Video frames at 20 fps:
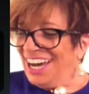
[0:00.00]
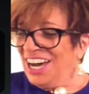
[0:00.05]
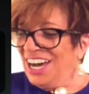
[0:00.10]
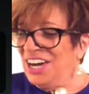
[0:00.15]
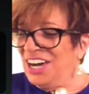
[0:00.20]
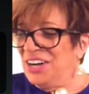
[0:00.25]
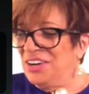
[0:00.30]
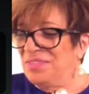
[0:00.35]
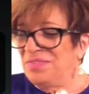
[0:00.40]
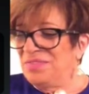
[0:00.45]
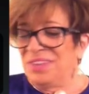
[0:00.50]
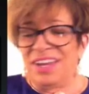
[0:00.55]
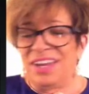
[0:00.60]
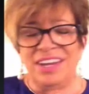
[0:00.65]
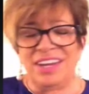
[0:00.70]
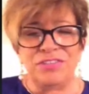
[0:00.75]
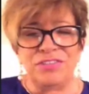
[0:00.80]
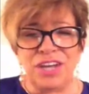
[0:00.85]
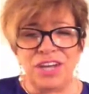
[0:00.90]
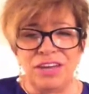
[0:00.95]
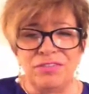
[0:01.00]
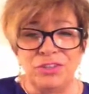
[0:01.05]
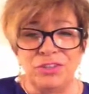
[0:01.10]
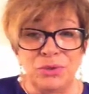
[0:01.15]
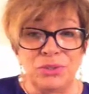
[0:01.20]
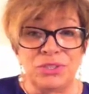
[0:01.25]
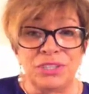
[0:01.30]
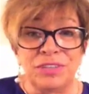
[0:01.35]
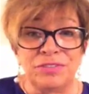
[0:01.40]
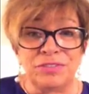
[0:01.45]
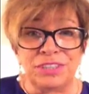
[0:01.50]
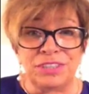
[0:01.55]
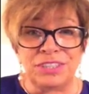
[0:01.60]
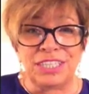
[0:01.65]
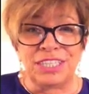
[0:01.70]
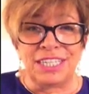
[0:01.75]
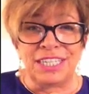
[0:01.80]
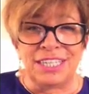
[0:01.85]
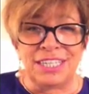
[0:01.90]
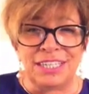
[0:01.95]
Um, if you have low self
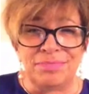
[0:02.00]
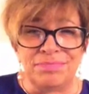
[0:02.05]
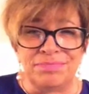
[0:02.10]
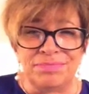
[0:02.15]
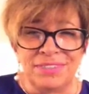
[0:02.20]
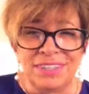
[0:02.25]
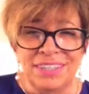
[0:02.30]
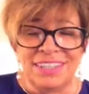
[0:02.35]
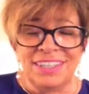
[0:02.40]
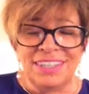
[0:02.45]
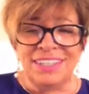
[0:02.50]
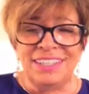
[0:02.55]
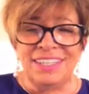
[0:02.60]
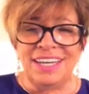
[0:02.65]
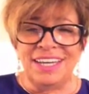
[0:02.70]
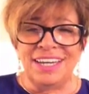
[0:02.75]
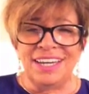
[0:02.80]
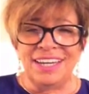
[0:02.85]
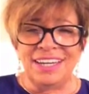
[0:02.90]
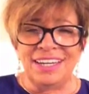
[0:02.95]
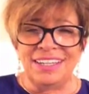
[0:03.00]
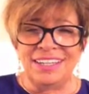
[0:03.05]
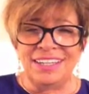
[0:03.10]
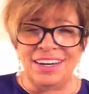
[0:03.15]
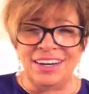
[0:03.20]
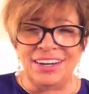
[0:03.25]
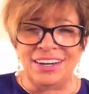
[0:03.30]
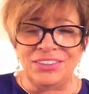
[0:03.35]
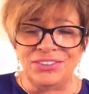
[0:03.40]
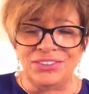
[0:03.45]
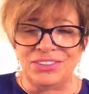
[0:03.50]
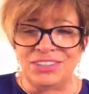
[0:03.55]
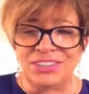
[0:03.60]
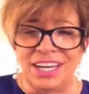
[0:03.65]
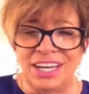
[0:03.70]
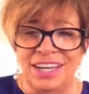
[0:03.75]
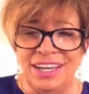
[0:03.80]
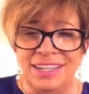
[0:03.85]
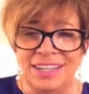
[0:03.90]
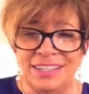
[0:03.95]
esteem, then
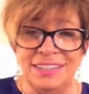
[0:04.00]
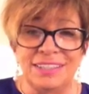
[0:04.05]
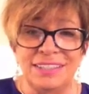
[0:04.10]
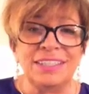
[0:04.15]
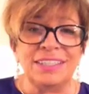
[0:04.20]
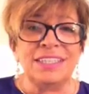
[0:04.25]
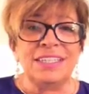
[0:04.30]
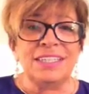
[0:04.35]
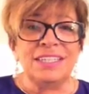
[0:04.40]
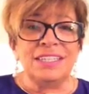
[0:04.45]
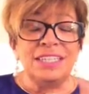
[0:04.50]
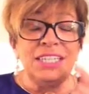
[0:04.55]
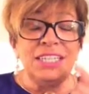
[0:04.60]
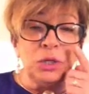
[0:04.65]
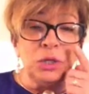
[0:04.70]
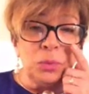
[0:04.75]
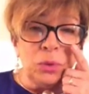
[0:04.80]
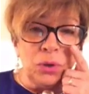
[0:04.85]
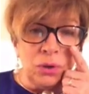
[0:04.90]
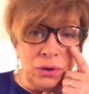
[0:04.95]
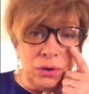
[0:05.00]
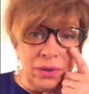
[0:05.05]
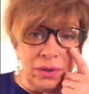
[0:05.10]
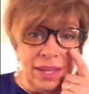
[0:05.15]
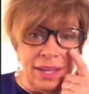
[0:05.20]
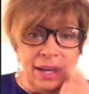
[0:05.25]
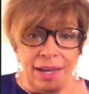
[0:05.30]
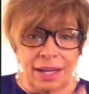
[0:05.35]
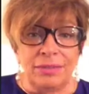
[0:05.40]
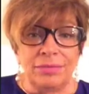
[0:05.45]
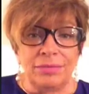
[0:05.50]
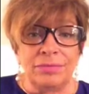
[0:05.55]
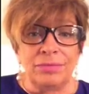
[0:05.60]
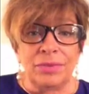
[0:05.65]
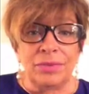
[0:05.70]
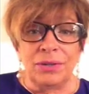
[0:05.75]
understand you got to work on that.